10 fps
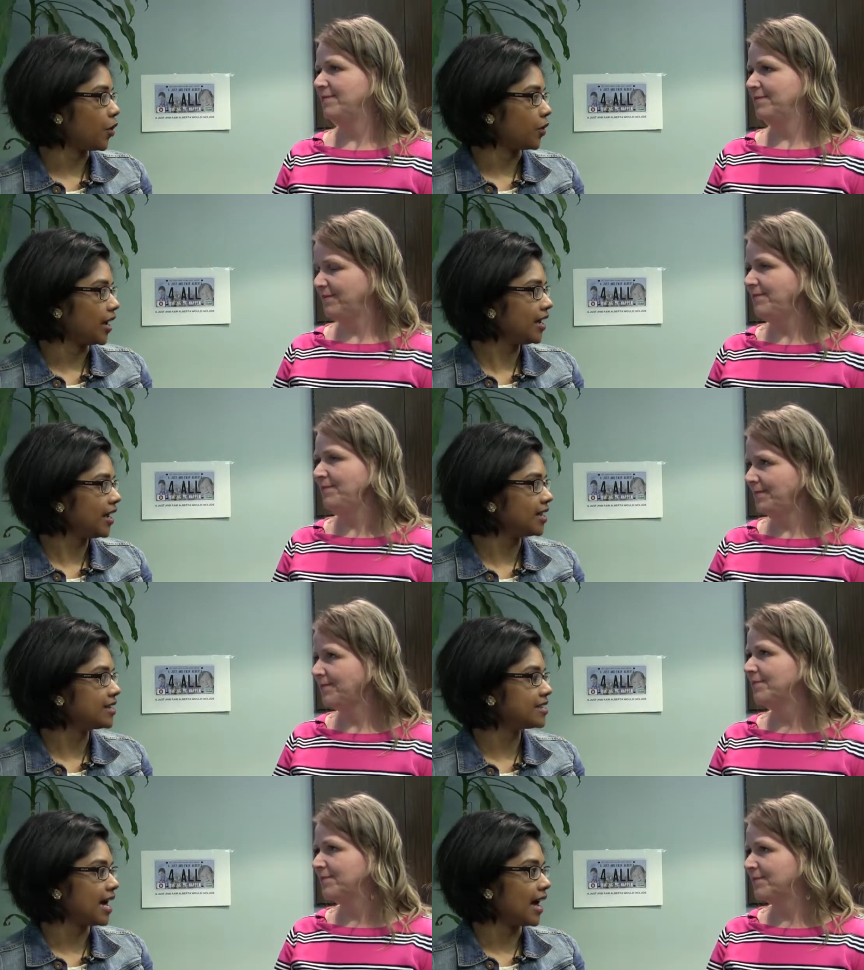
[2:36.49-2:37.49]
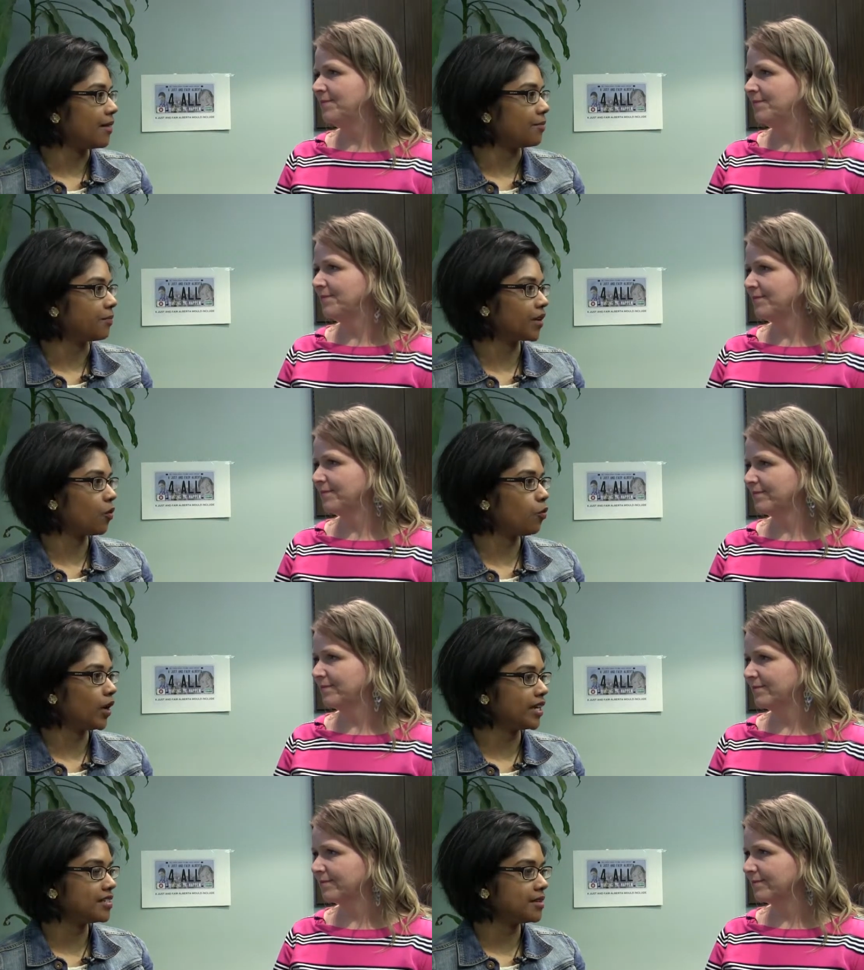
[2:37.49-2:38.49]
Speaker 1: voting, and
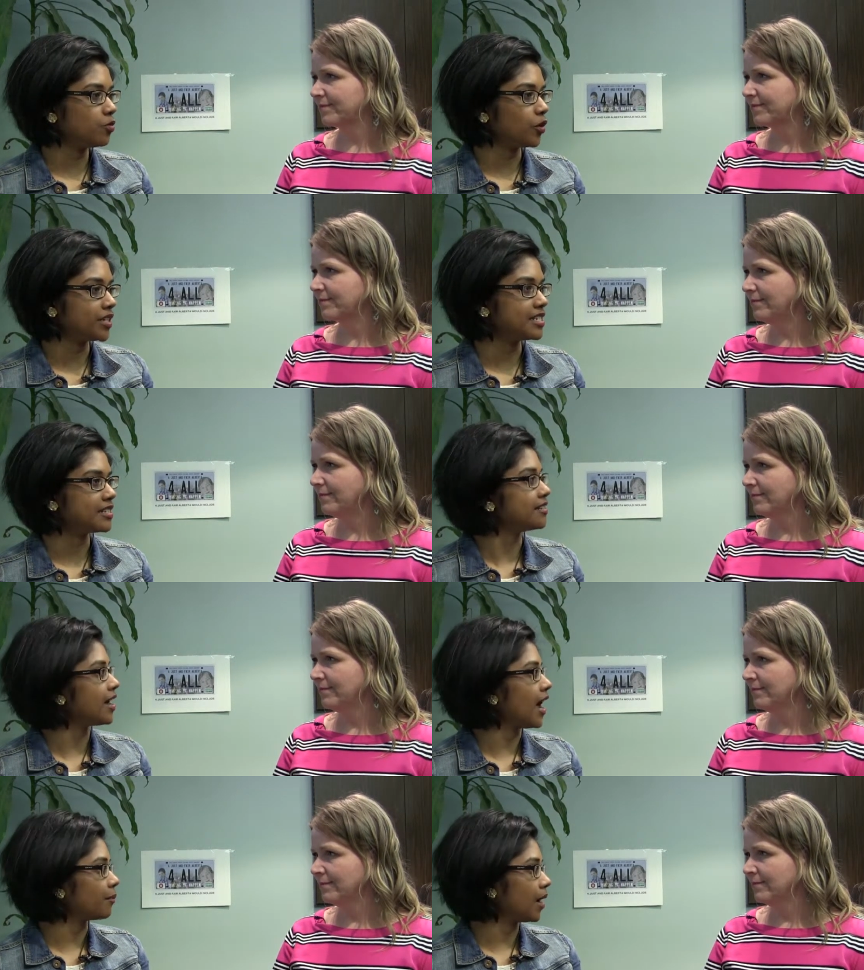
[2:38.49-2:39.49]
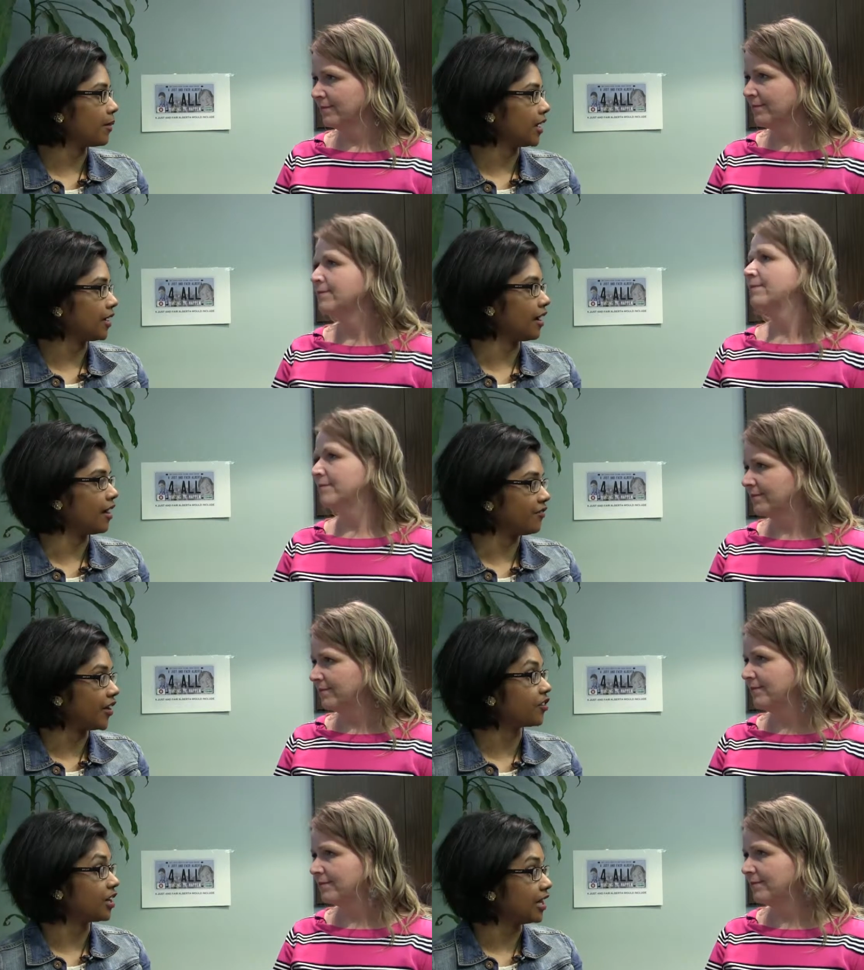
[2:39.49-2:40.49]
what is the importance in the upcoming
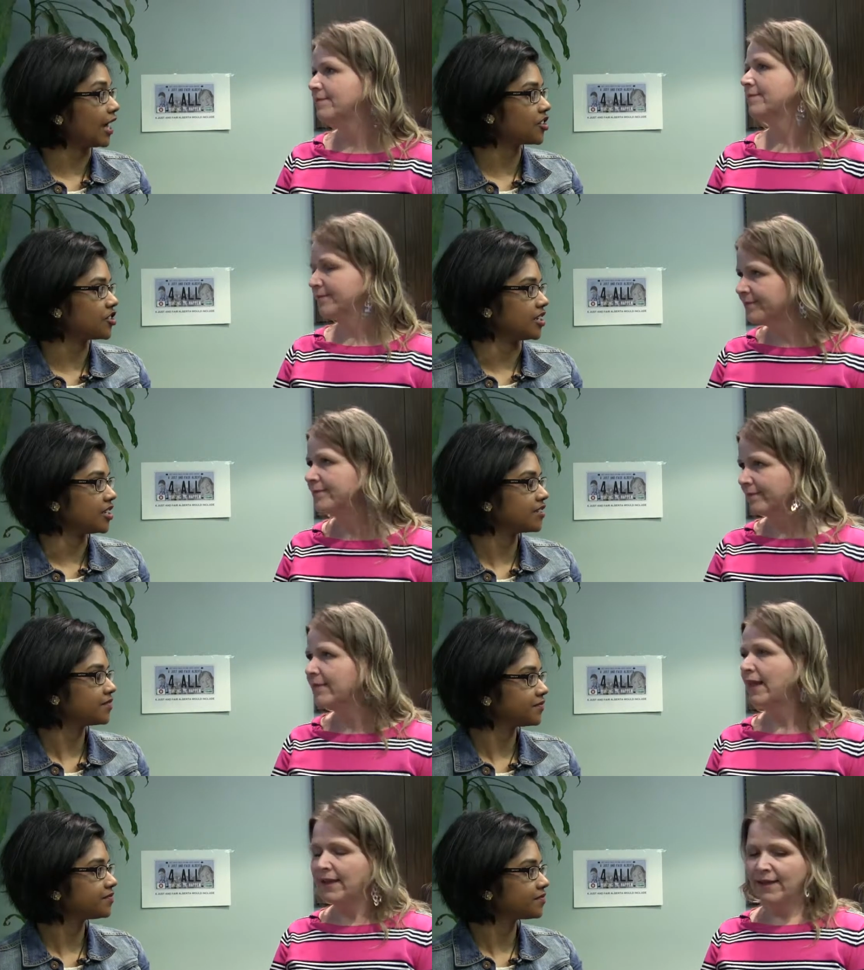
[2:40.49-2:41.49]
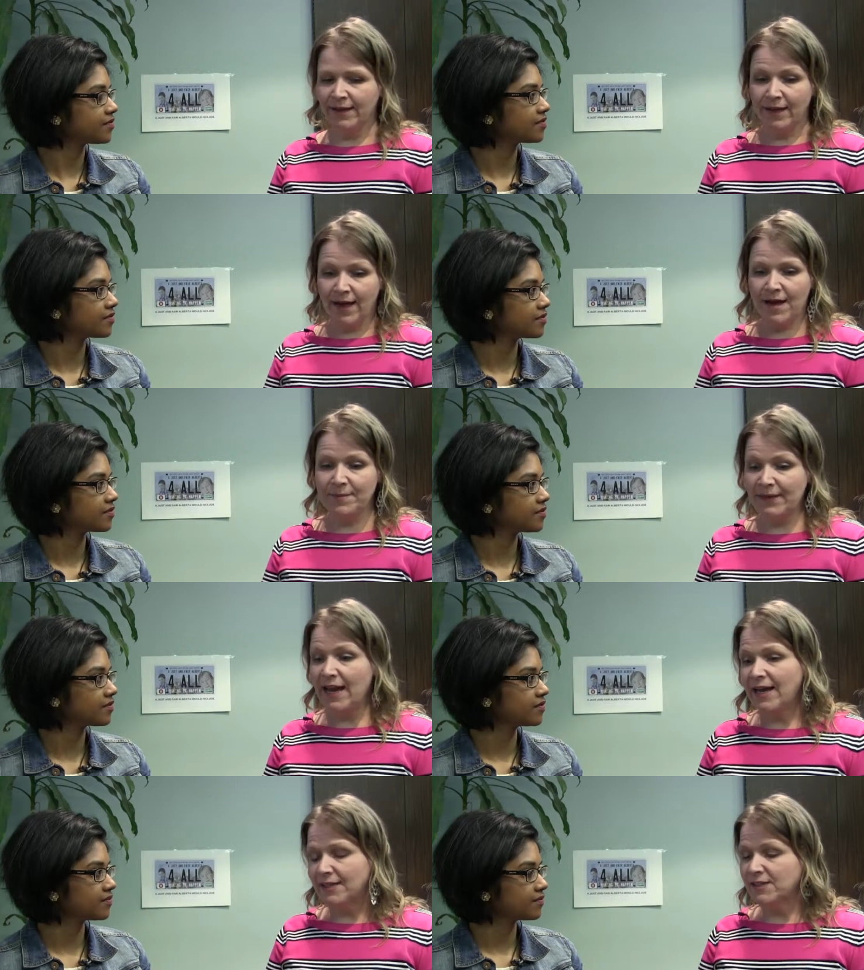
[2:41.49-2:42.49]
federal election?
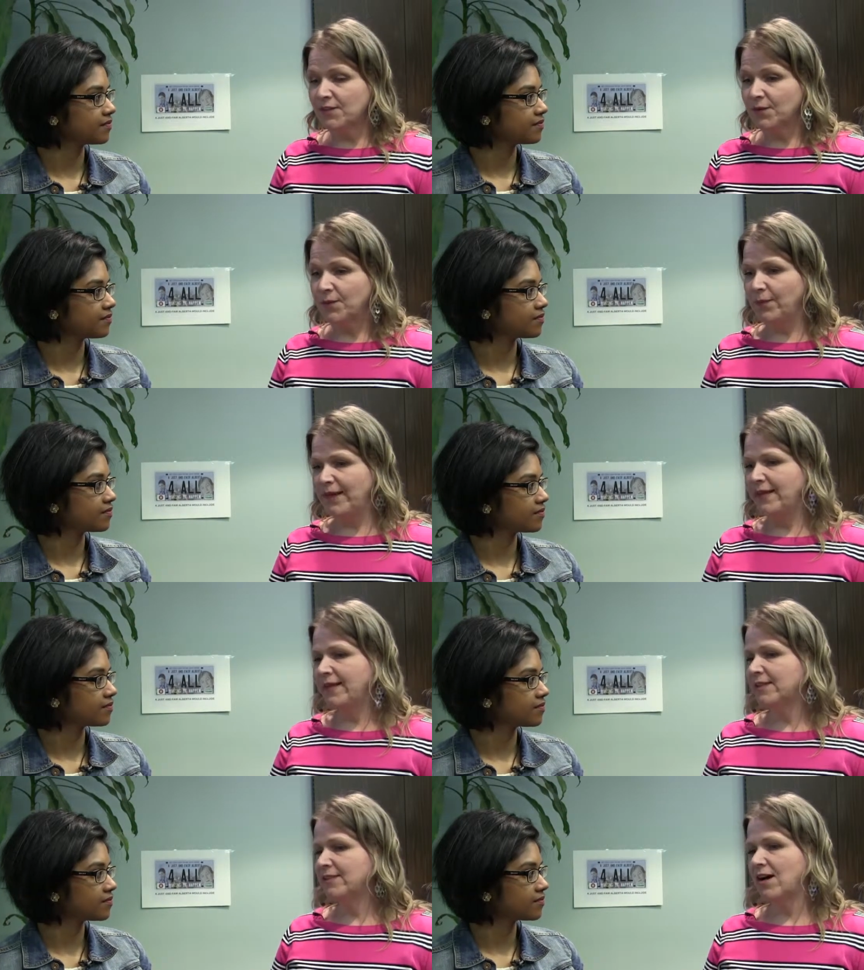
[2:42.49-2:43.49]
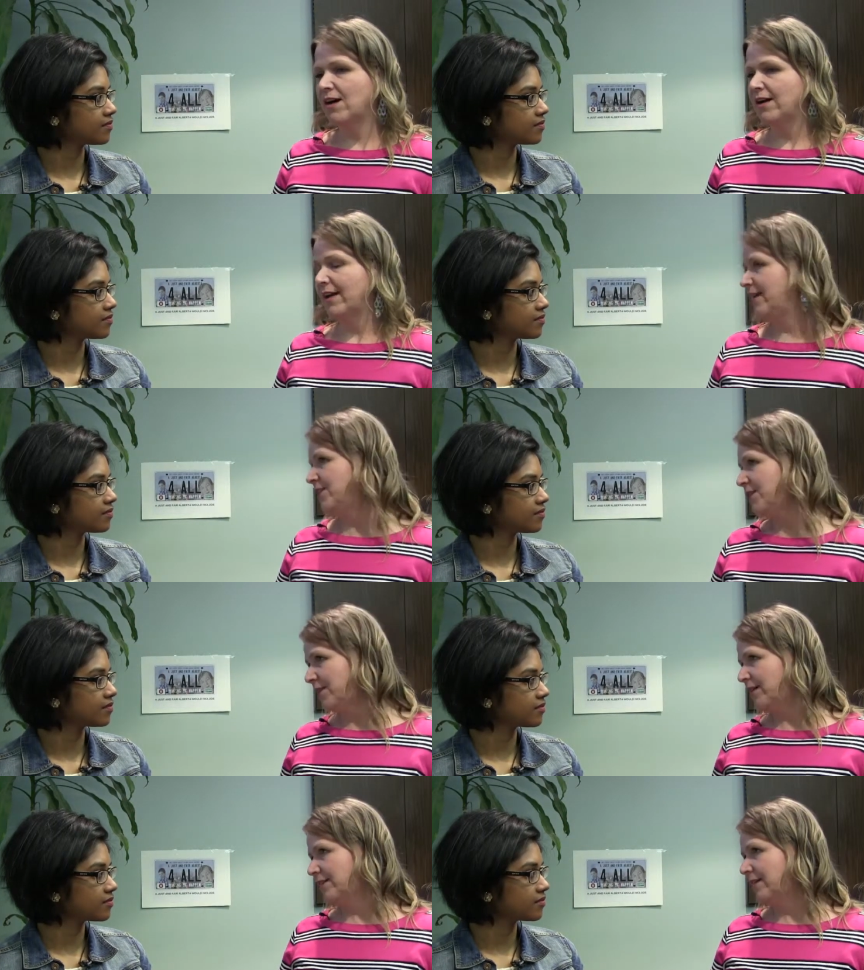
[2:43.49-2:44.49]
Speaker 2: Yeah, so we saw in
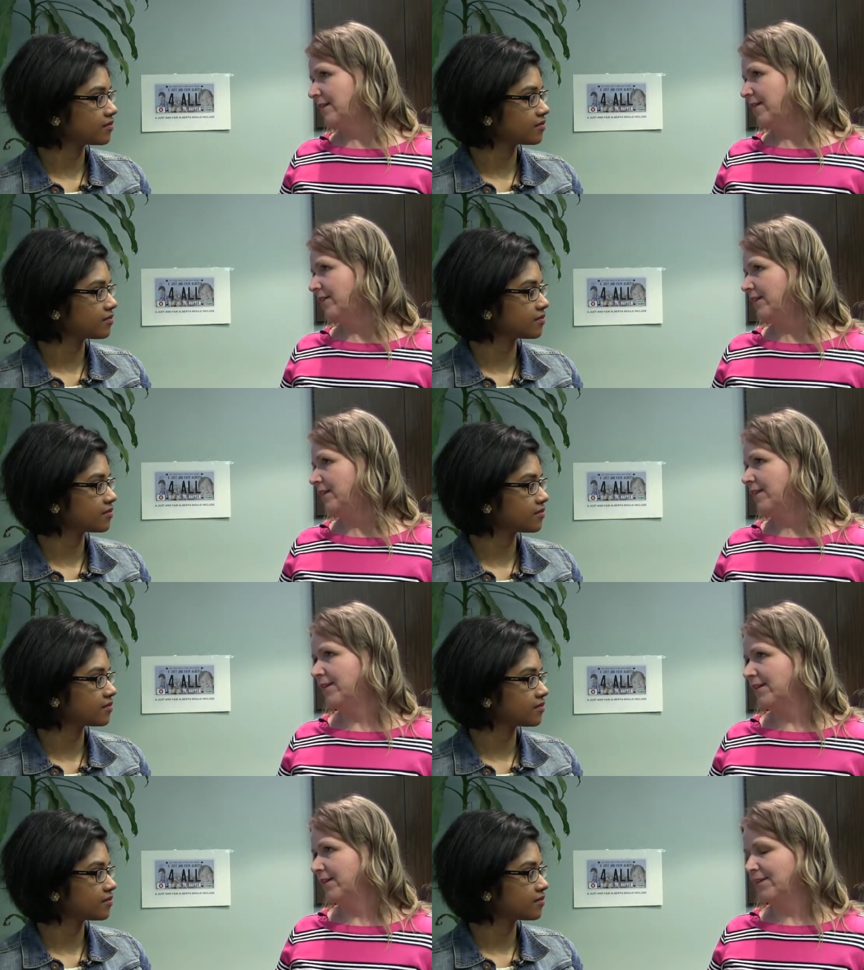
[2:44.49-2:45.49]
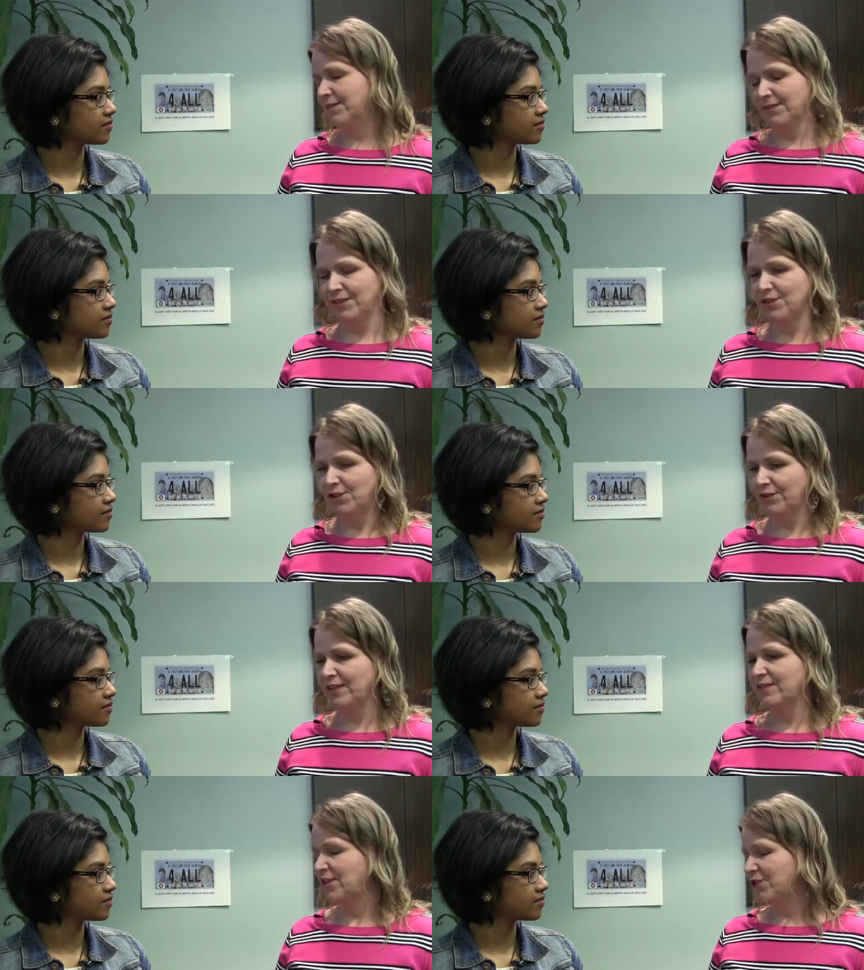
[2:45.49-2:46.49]
2011 the
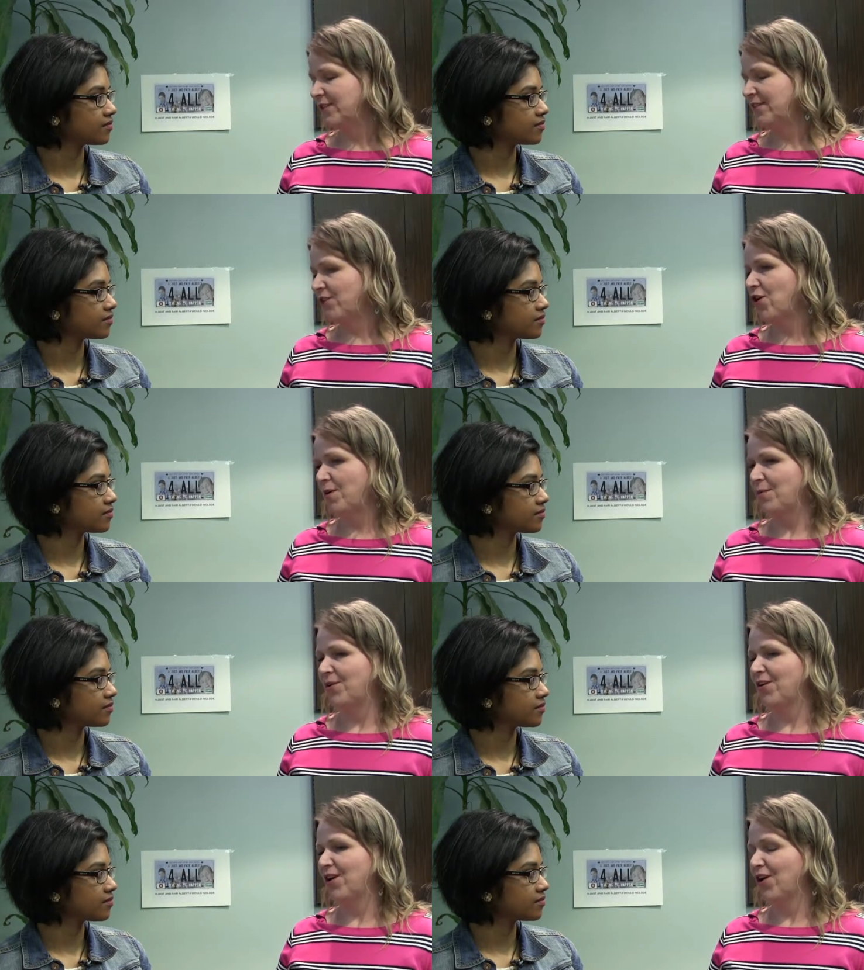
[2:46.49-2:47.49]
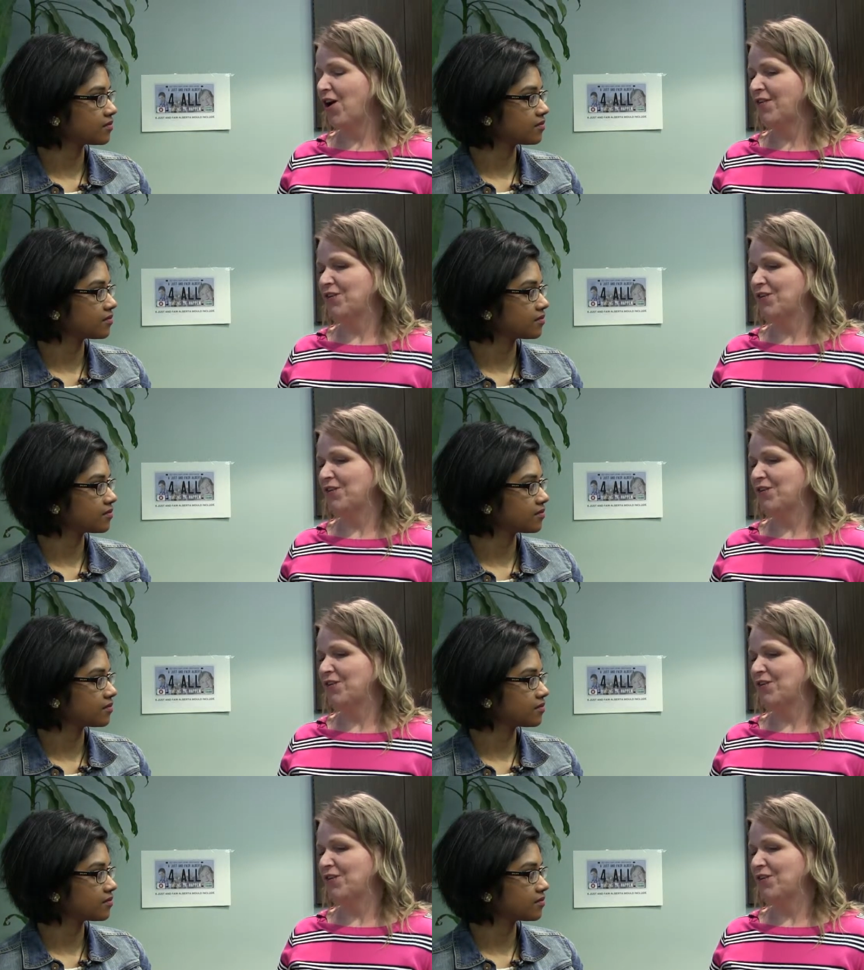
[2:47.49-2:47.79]
Conservatives under Stephen Harper got